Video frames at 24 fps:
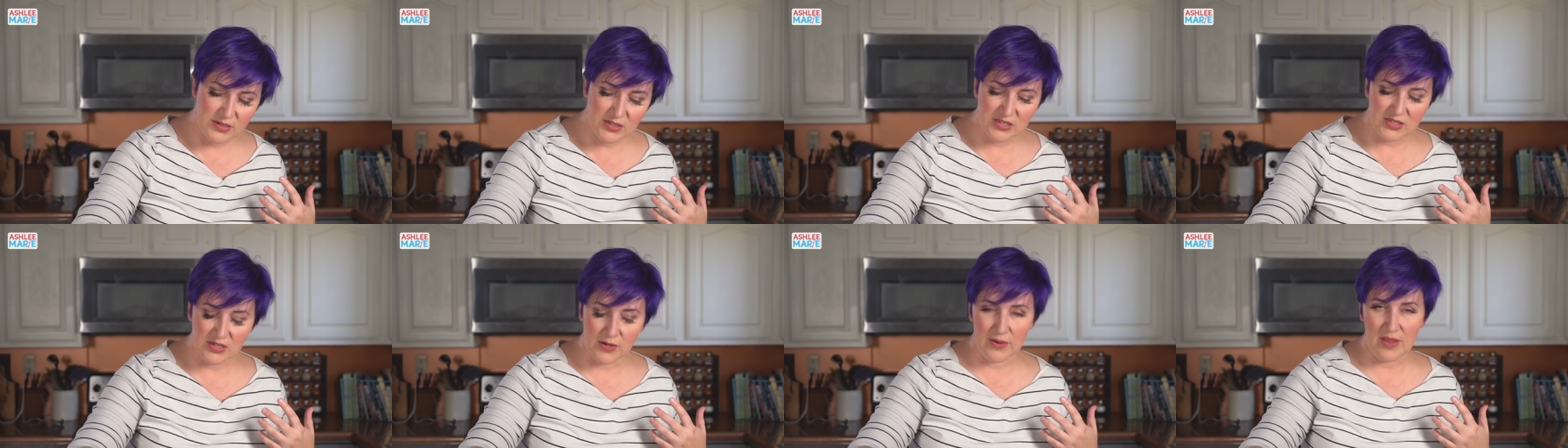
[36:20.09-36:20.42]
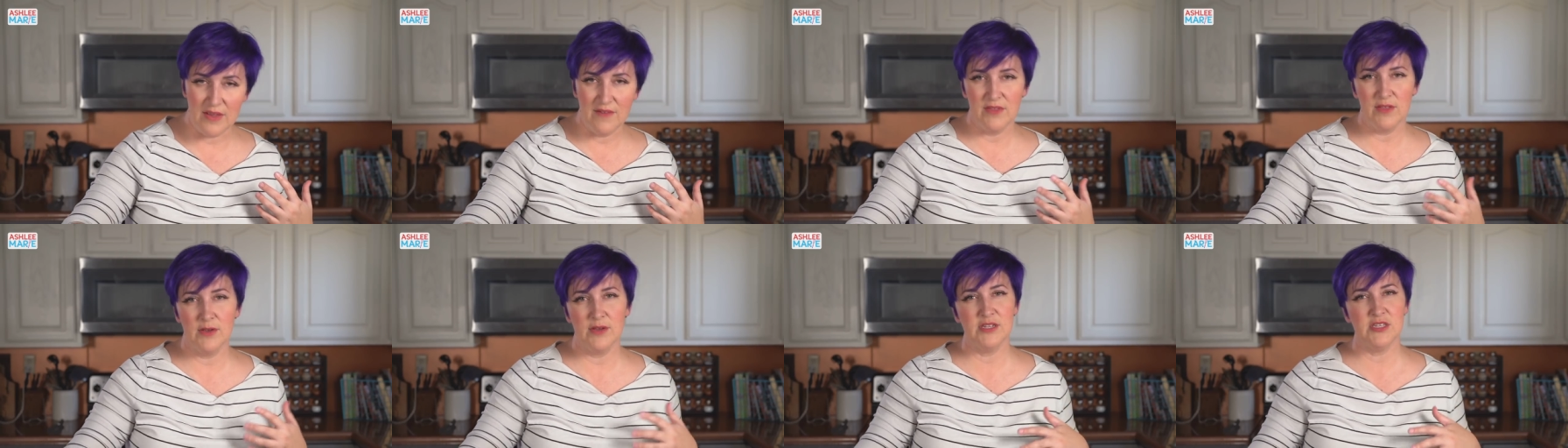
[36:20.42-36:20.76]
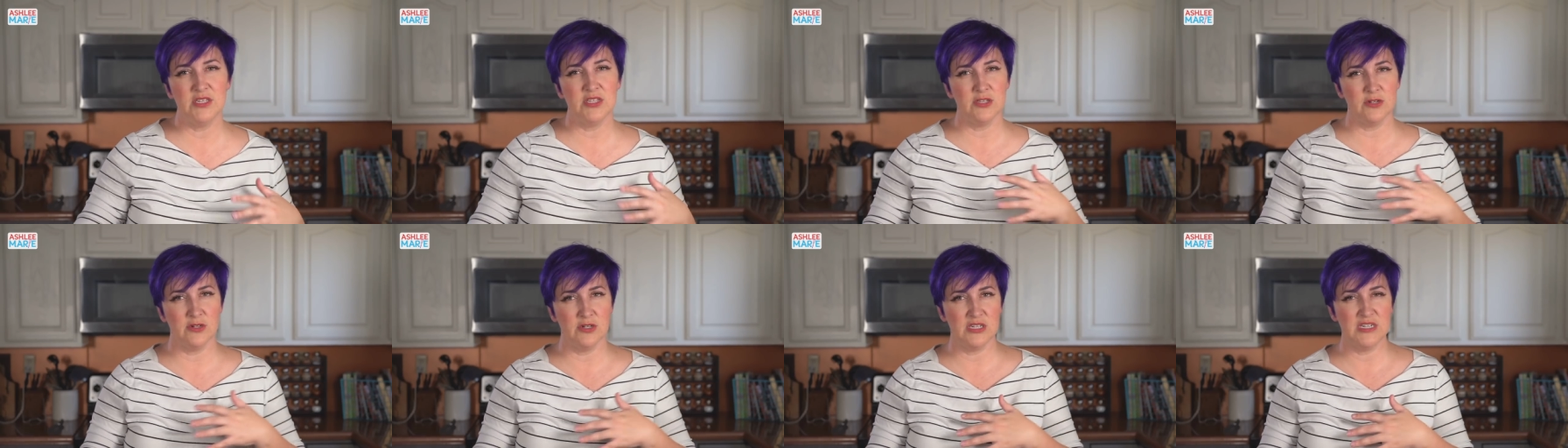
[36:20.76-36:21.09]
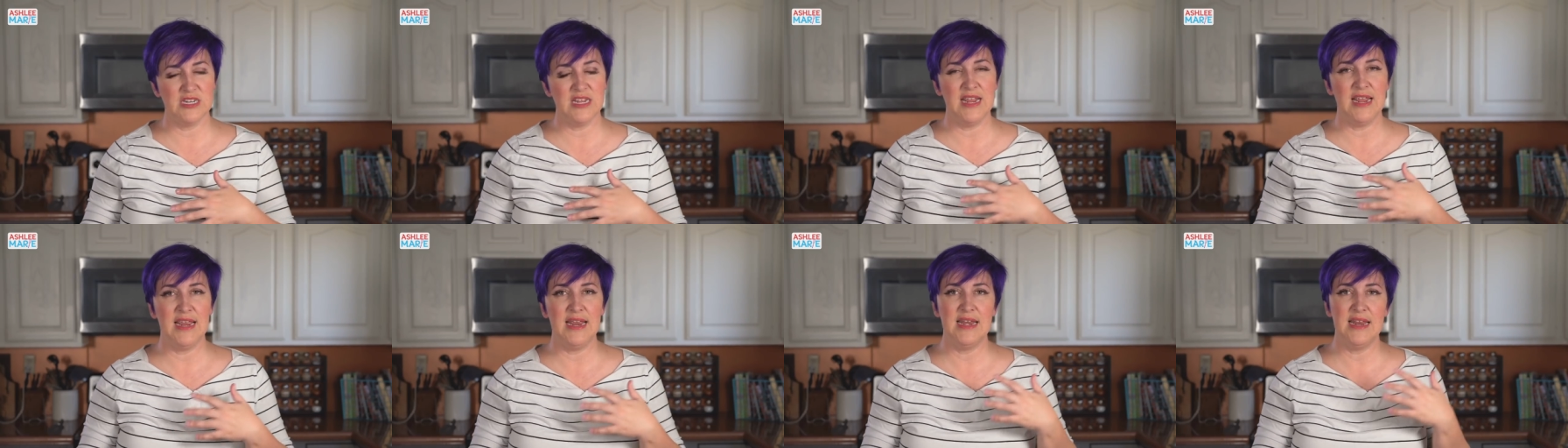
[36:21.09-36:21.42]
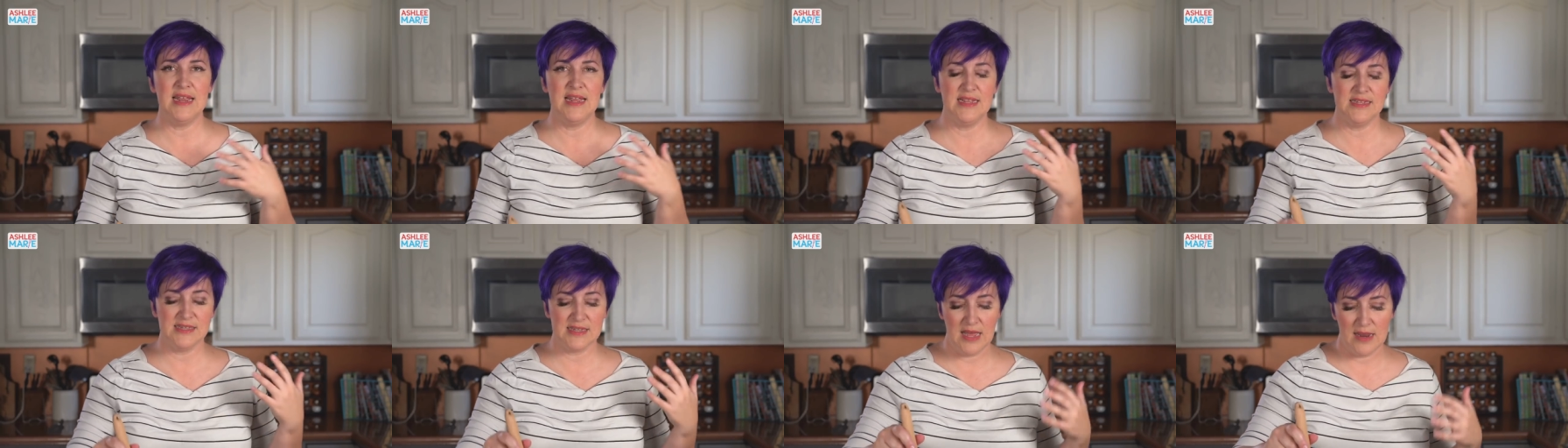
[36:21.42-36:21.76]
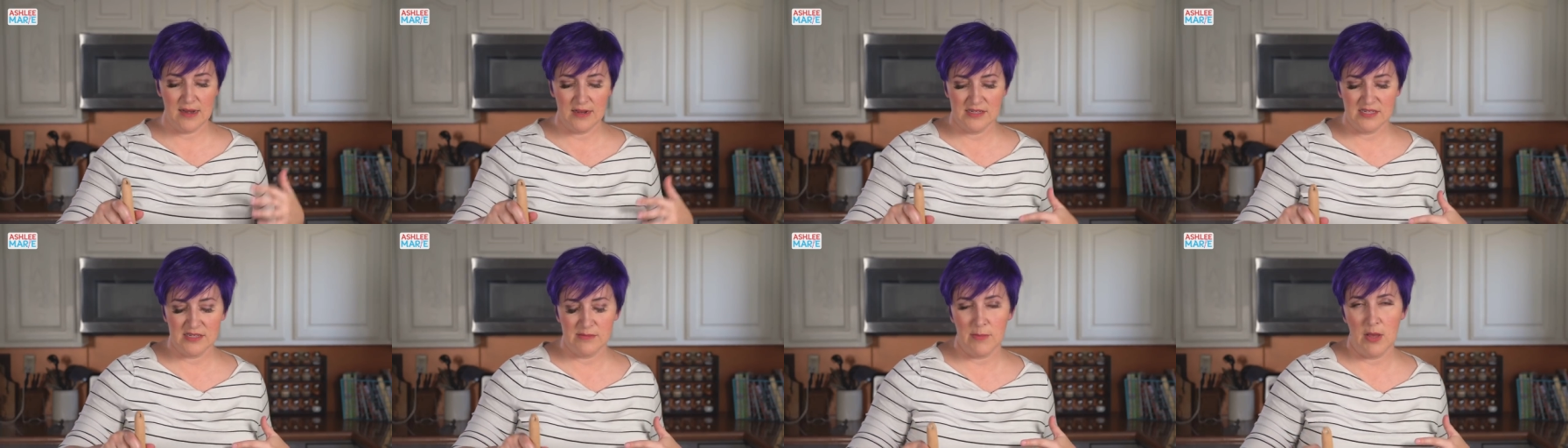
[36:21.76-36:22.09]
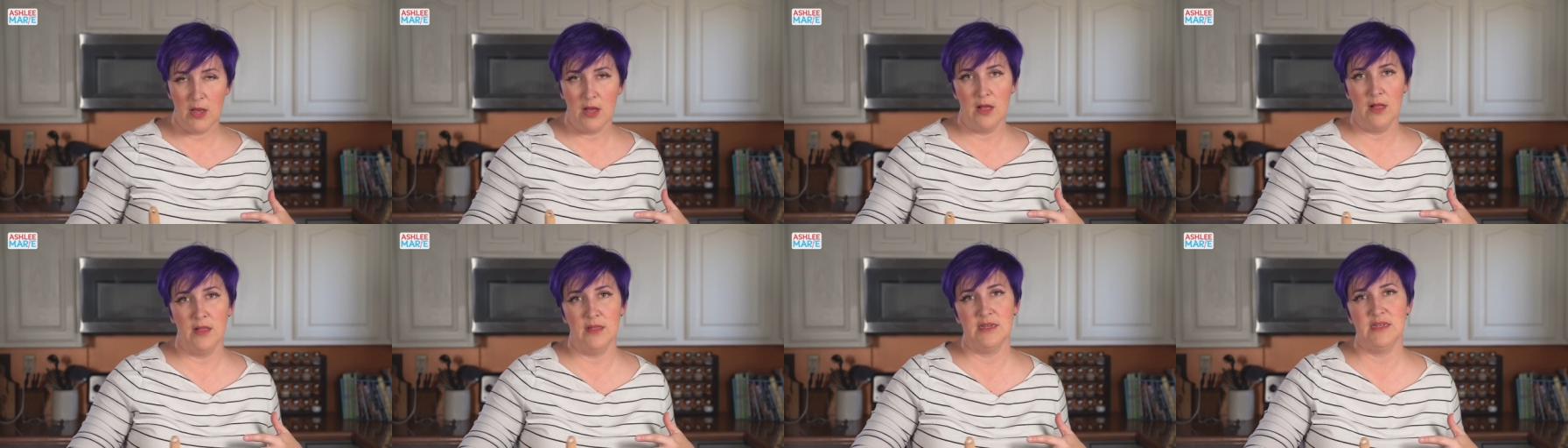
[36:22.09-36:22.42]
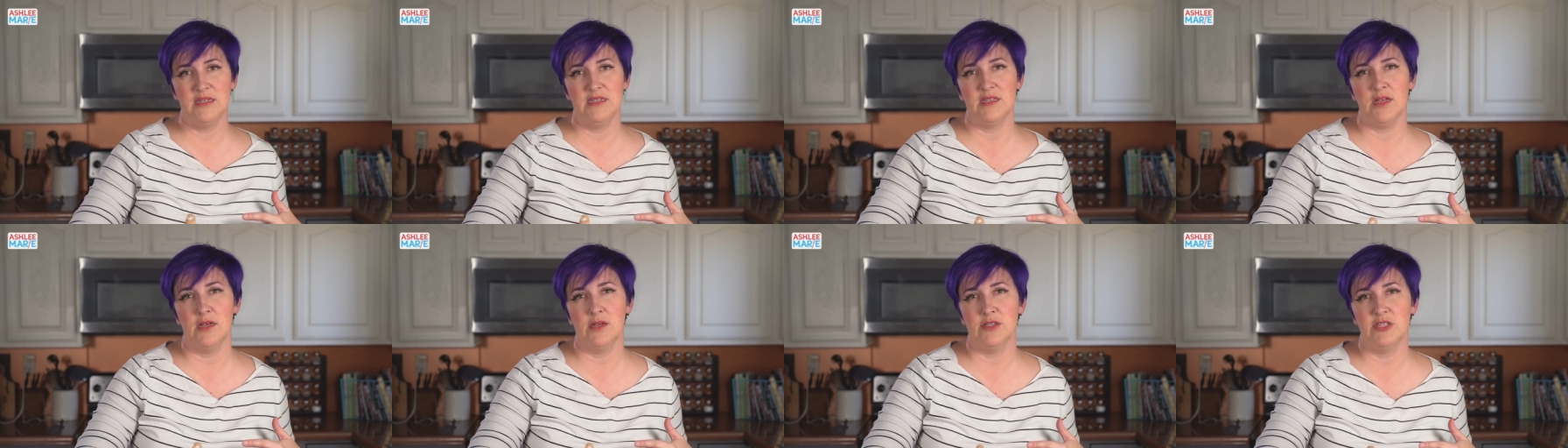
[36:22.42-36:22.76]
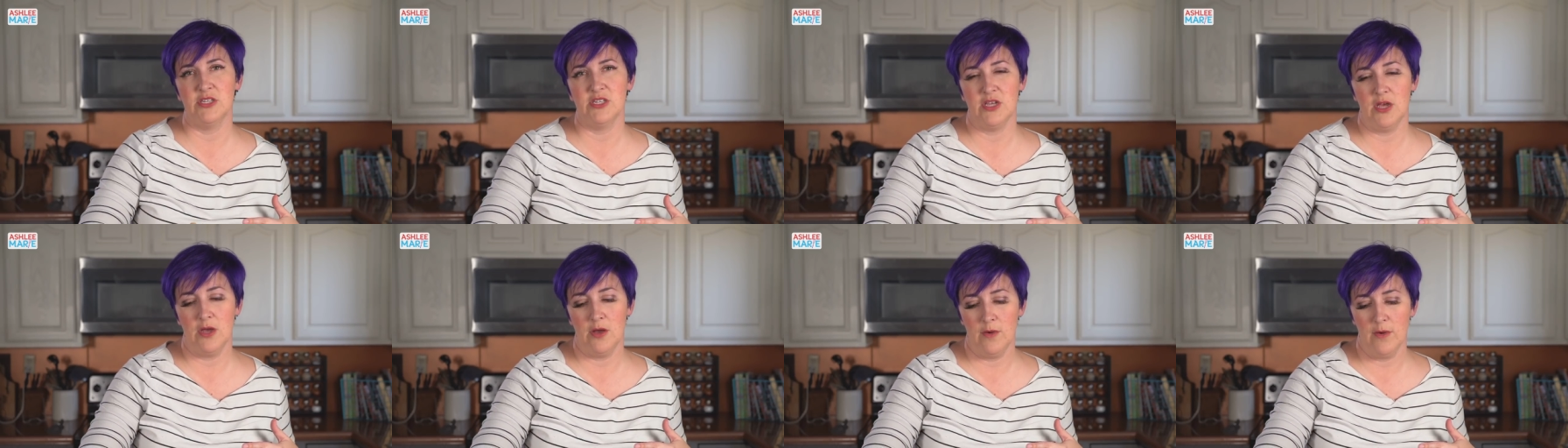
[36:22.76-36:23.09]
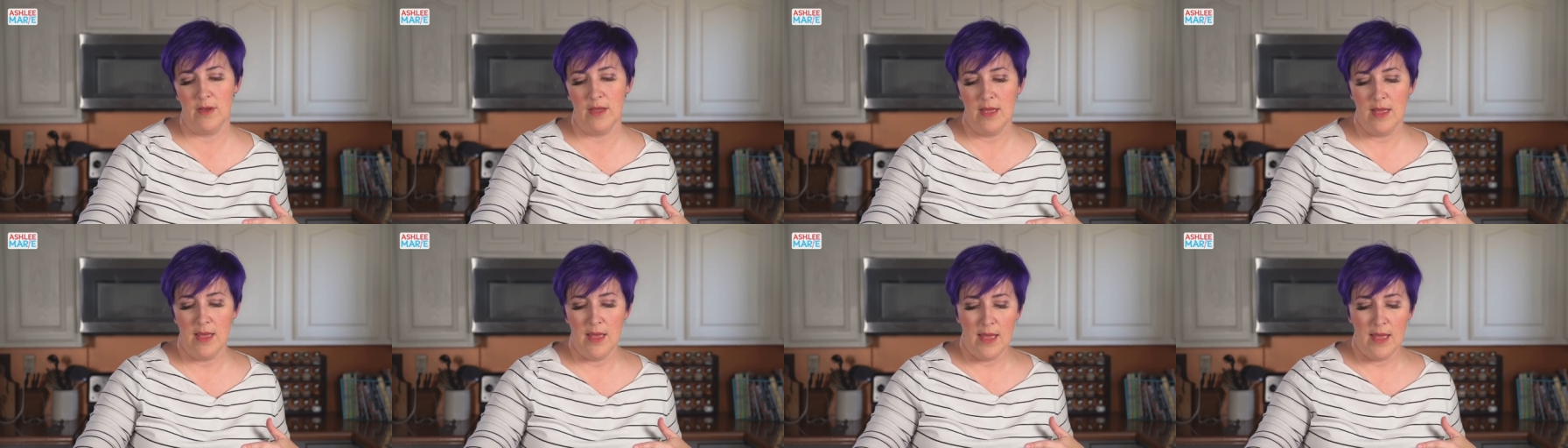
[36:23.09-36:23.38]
So even though he's 13, he's kind of small and he's also